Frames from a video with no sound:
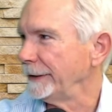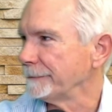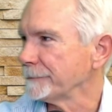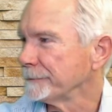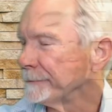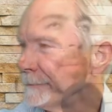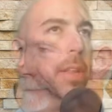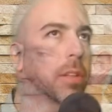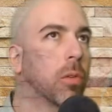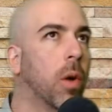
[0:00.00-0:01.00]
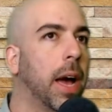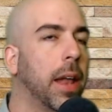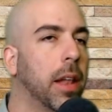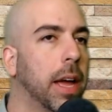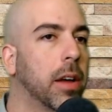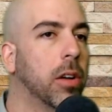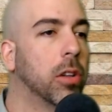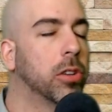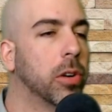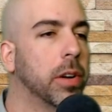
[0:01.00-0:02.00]
So Telefirma isn't quite like an
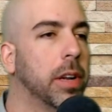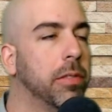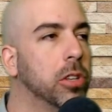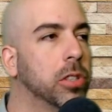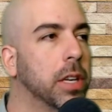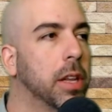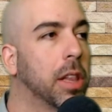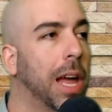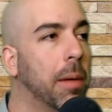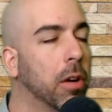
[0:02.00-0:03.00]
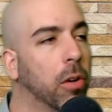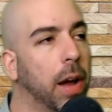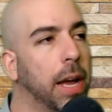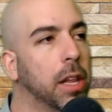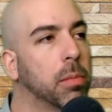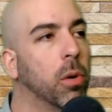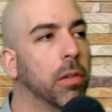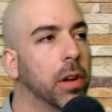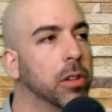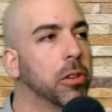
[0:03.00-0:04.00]
alternative usually to slab on grade. It's more
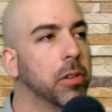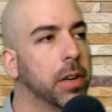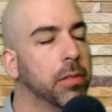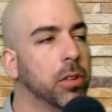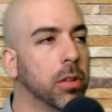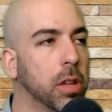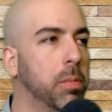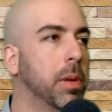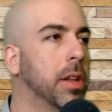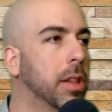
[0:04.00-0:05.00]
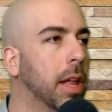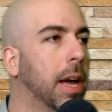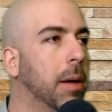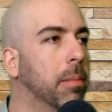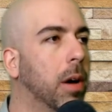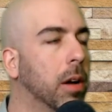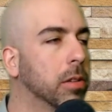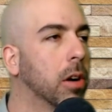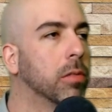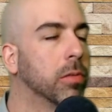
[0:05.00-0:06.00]
of an alternative to suspended slab on
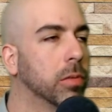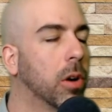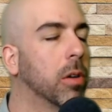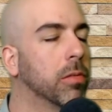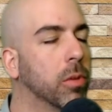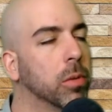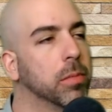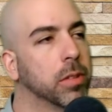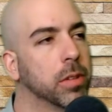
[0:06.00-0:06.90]
carton forms.